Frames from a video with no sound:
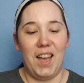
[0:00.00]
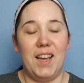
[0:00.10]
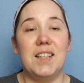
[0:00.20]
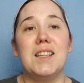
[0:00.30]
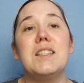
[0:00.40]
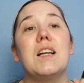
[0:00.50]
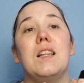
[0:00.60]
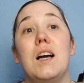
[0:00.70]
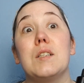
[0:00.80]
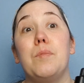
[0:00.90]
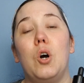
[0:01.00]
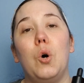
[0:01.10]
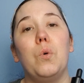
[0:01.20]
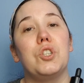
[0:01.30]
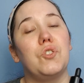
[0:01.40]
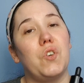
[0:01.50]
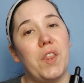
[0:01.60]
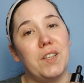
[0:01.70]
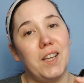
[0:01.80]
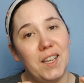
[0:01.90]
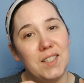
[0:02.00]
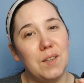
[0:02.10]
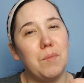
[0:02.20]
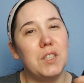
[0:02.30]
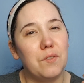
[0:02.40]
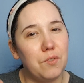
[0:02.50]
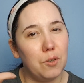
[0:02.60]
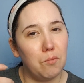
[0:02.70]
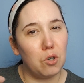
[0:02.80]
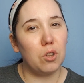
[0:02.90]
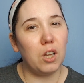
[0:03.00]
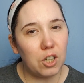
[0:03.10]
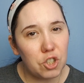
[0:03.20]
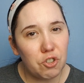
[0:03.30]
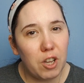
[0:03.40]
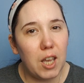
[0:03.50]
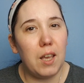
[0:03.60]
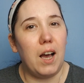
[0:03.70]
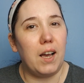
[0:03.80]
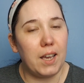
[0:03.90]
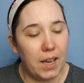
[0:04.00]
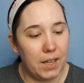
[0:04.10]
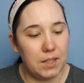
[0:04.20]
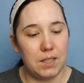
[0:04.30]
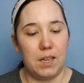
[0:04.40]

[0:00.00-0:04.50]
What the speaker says: And it is a glass bottle, which is rather nice. It makes it feel more luxury, high-end.